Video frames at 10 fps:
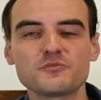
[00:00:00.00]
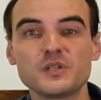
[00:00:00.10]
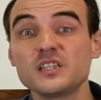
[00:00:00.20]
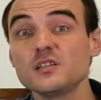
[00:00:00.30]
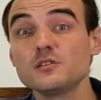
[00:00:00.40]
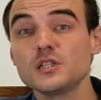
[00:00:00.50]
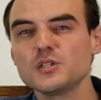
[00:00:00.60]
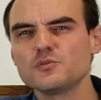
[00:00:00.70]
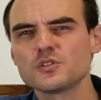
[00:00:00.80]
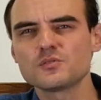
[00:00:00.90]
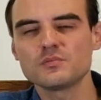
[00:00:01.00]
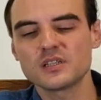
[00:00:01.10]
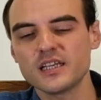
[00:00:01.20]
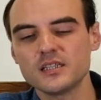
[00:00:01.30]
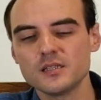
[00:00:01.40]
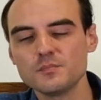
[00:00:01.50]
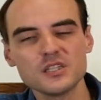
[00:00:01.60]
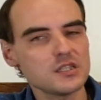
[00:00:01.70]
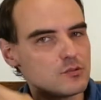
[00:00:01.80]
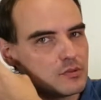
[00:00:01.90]
but he was getting
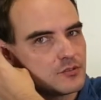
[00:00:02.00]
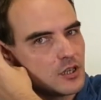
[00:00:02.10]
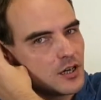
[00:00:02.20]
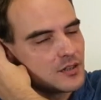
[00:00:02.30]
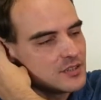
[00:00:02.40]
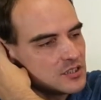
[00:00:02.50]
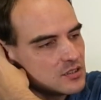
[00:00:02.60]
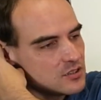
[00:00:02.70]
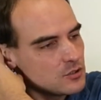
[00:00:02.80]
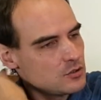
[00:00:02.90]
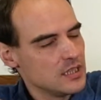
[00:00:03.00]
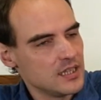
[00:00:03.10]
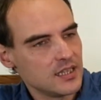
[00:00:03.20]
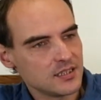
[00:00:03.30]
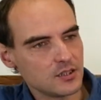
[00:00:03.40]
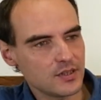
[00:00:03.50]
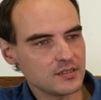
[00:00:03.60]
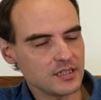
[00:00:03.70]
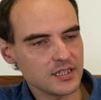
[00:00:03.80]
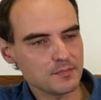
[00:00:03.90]
busy with the harvest, so now I
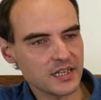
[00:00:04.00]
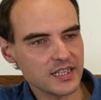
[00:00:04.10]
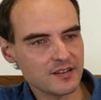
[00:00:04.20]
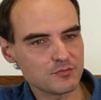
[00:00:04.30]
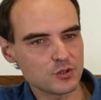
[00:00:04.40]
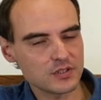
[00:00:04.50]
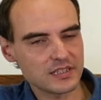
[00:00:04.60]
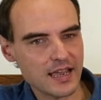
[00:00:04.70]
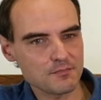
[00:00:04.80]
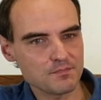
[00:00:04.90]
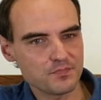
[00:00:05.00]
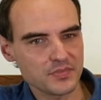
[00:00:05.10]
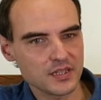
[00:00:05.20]
think he might have more time.